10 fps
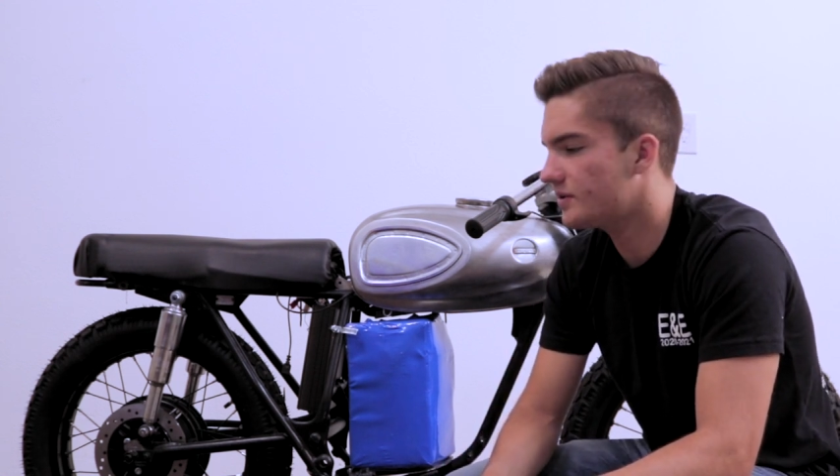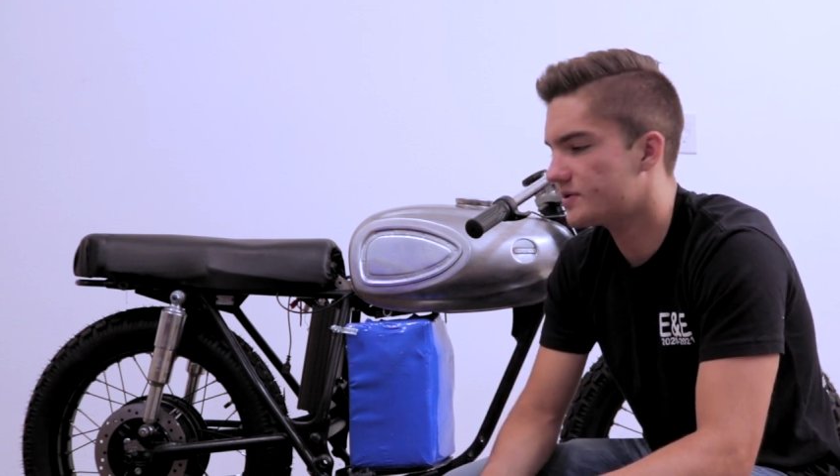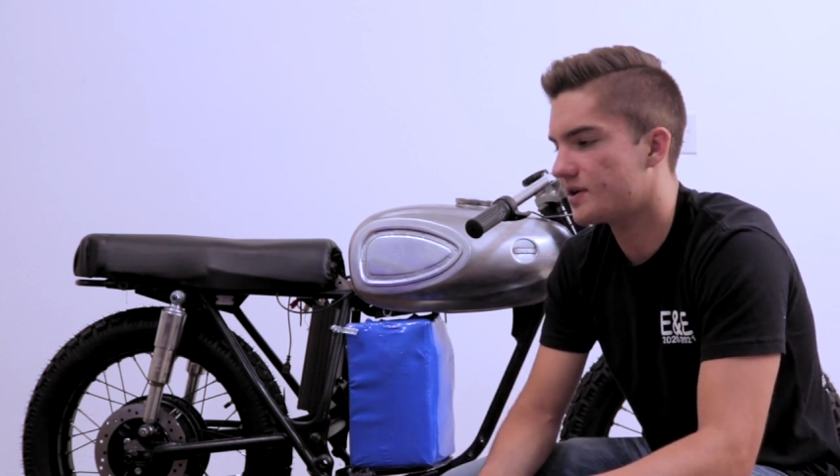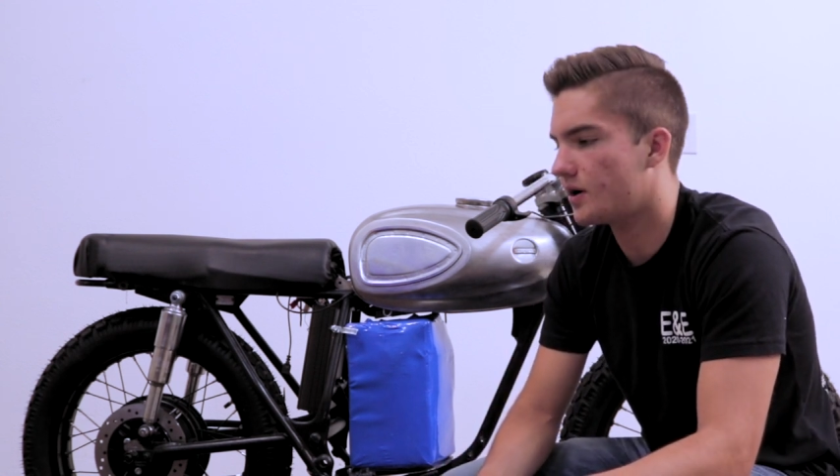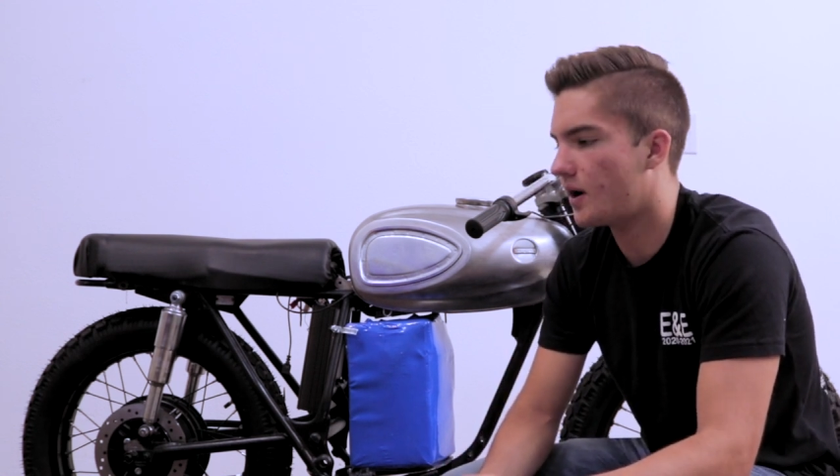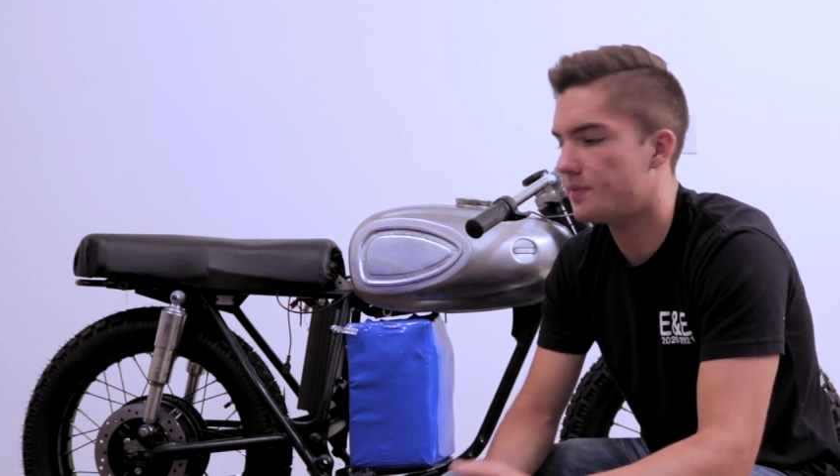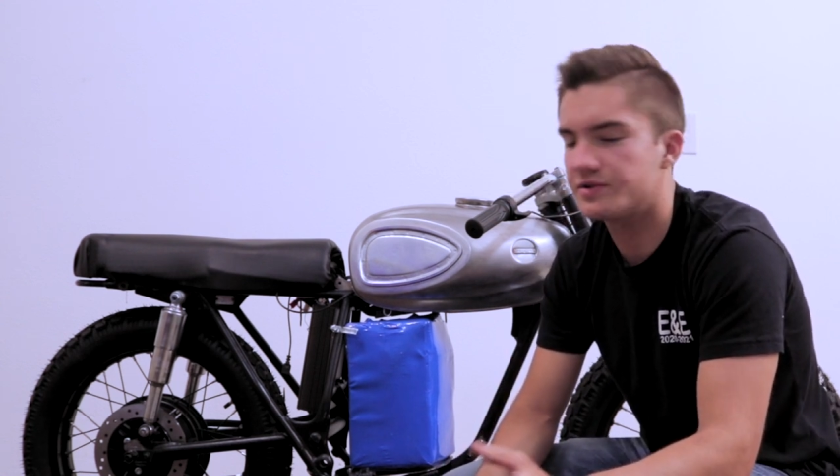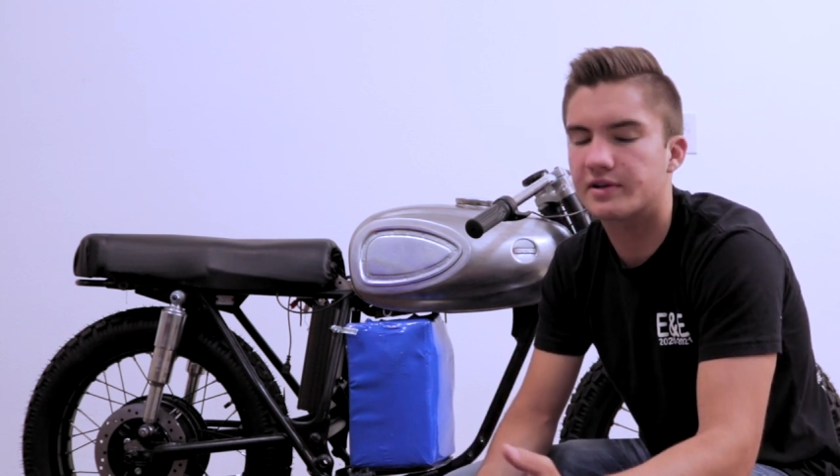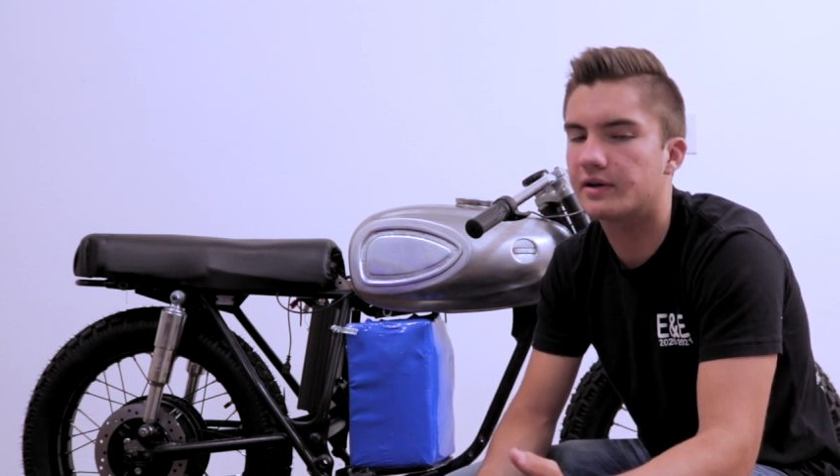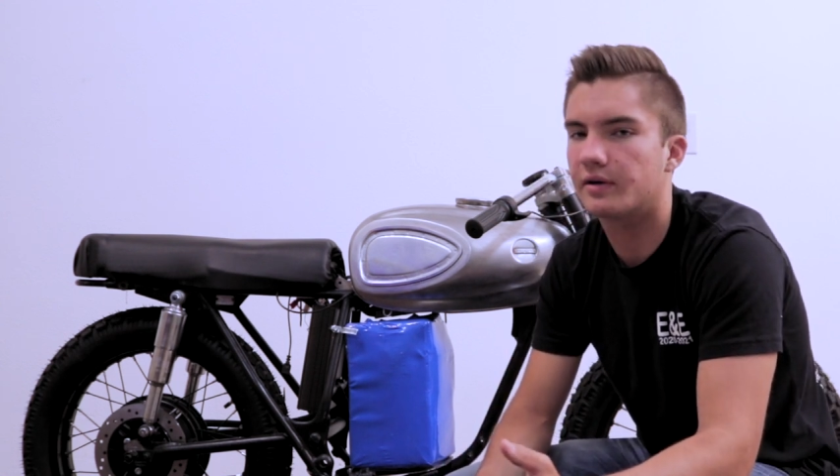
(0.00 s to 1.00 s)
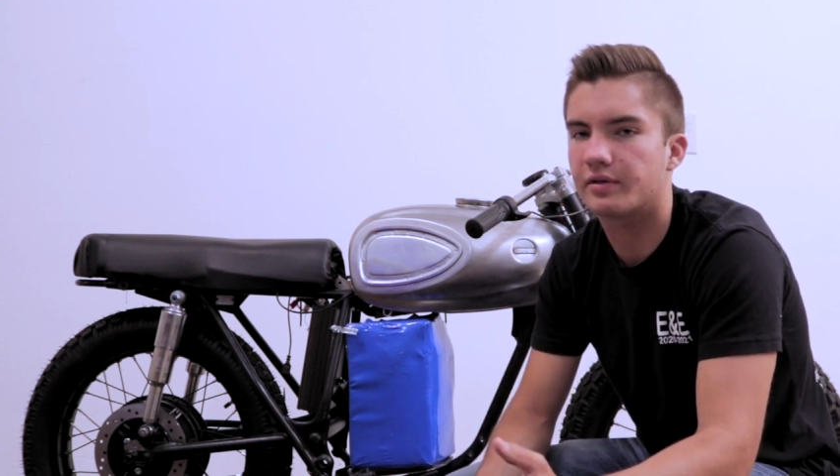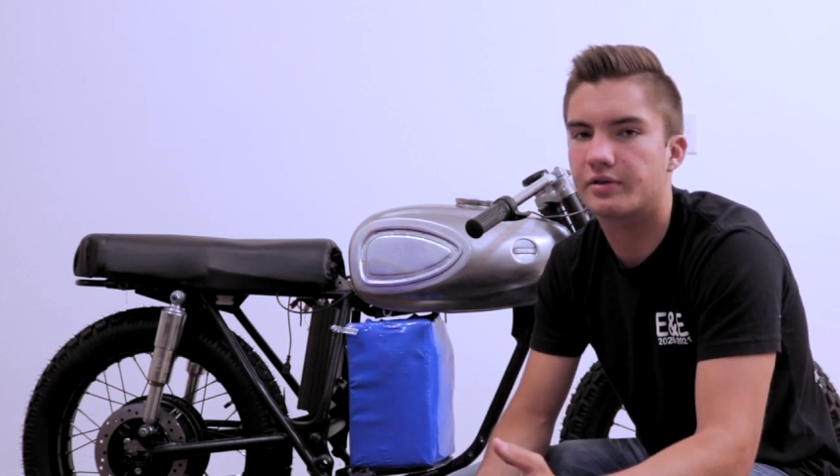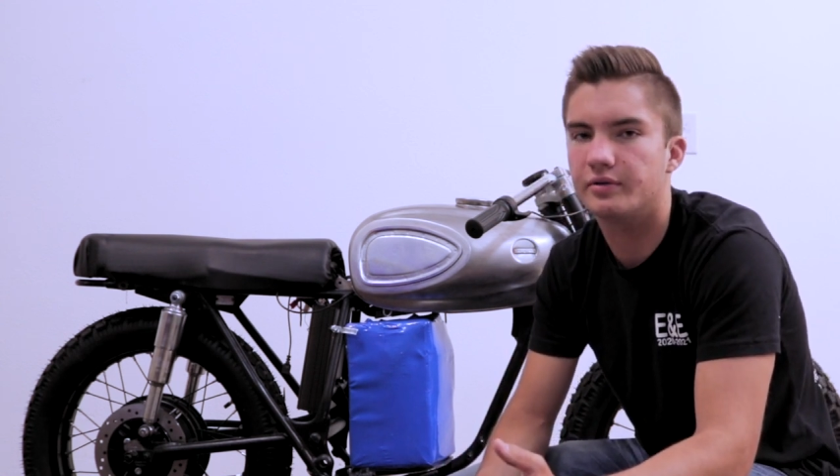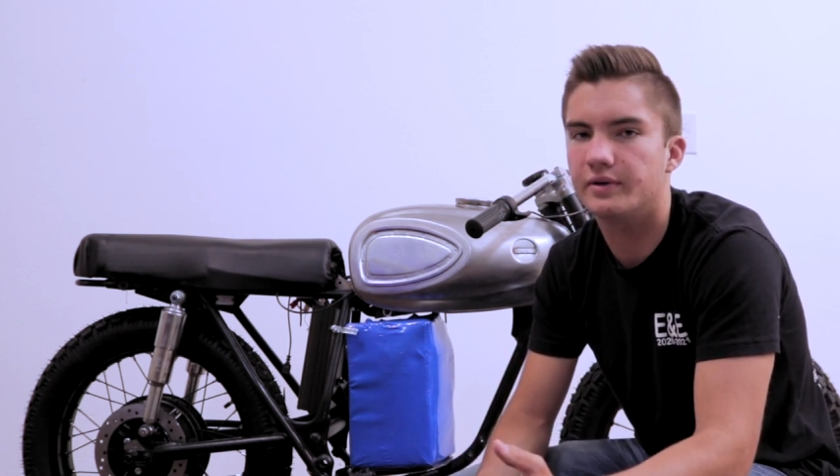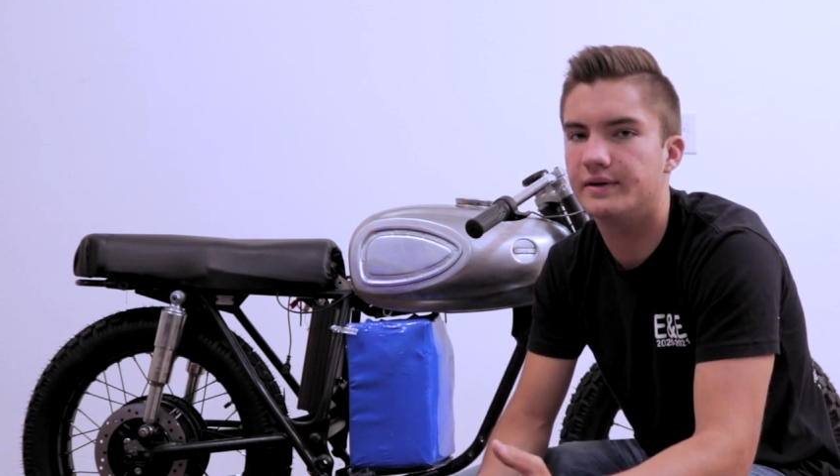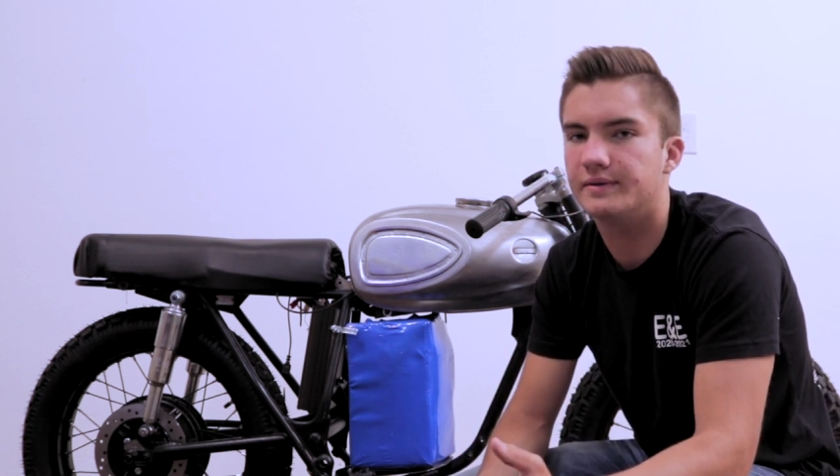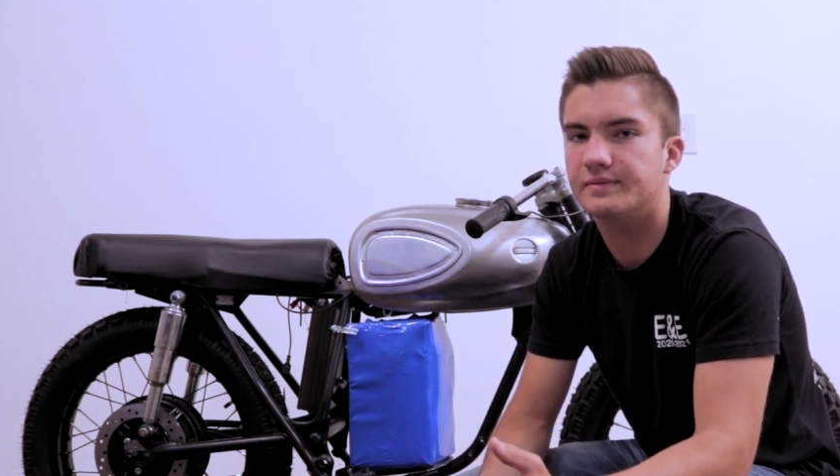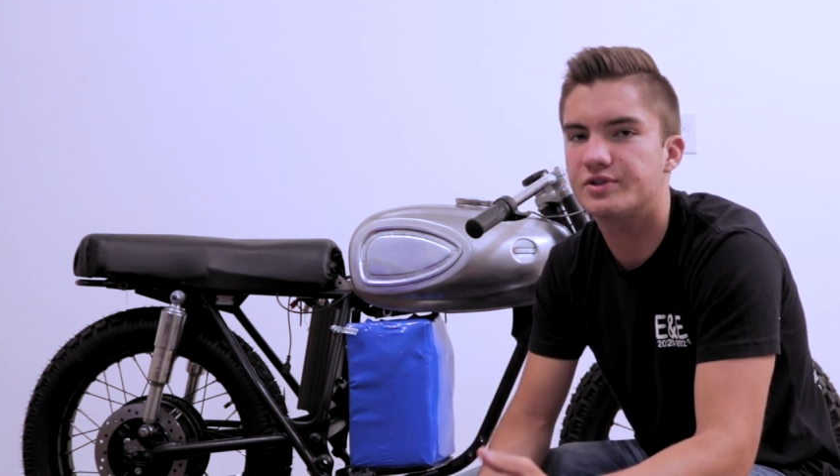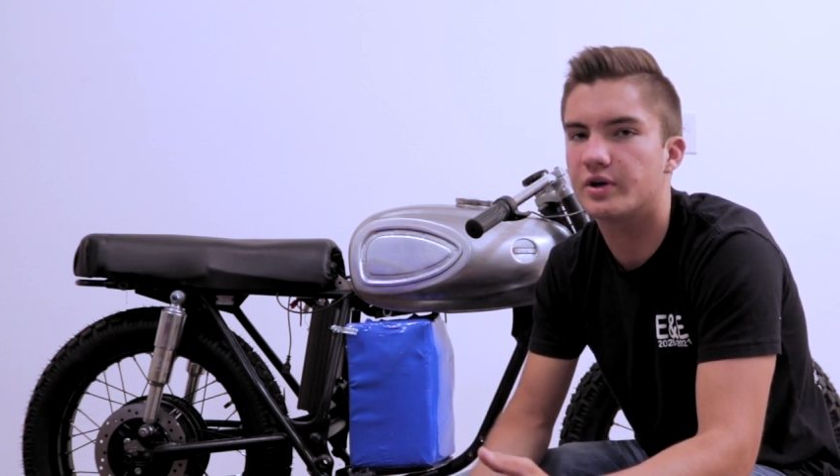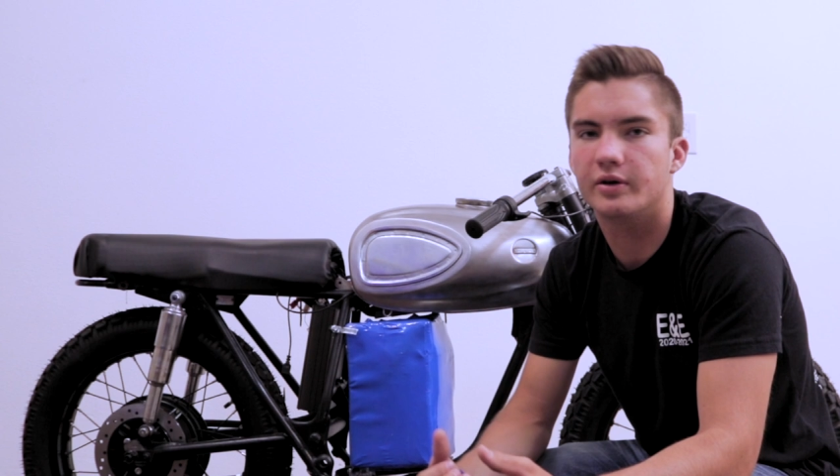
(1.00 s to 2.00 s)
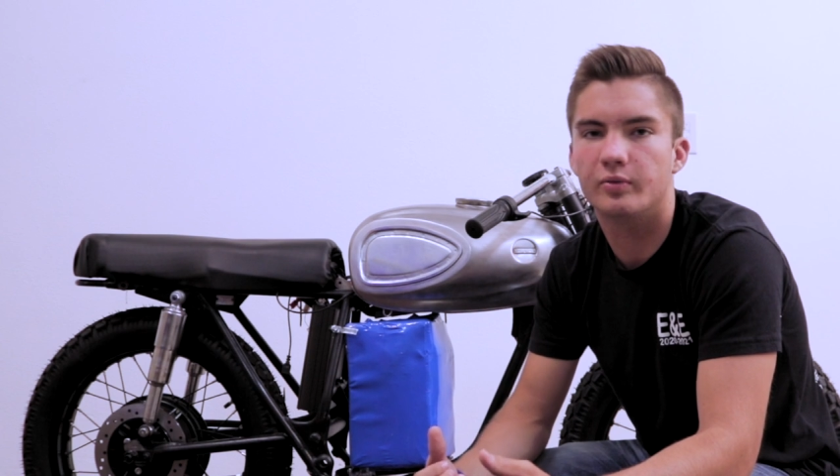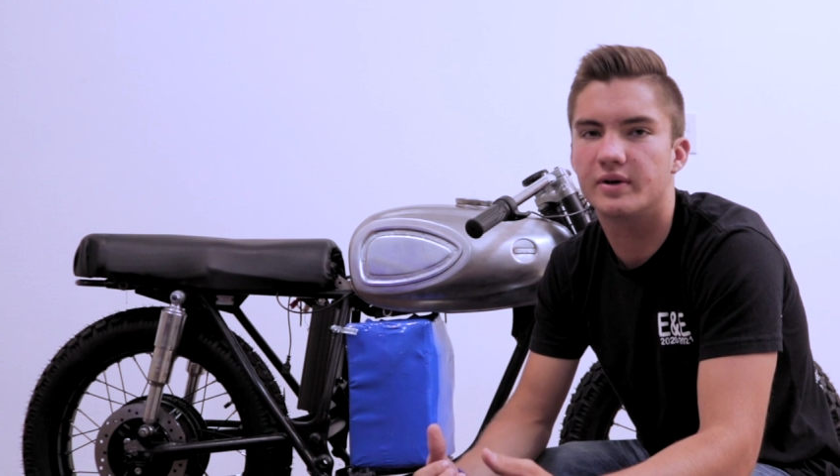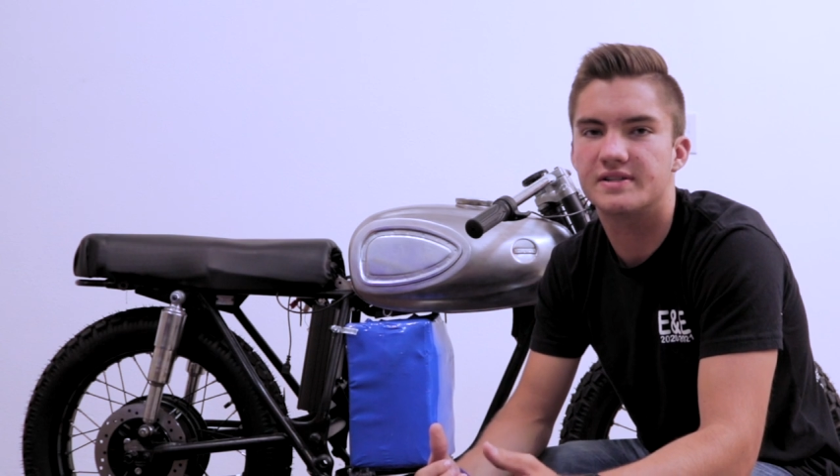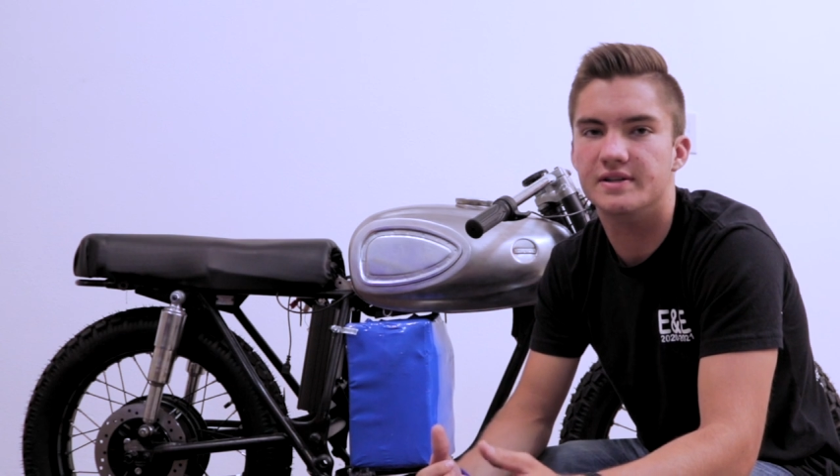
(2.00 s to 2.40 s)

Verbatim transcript: so I'm just gonna go through and show you what's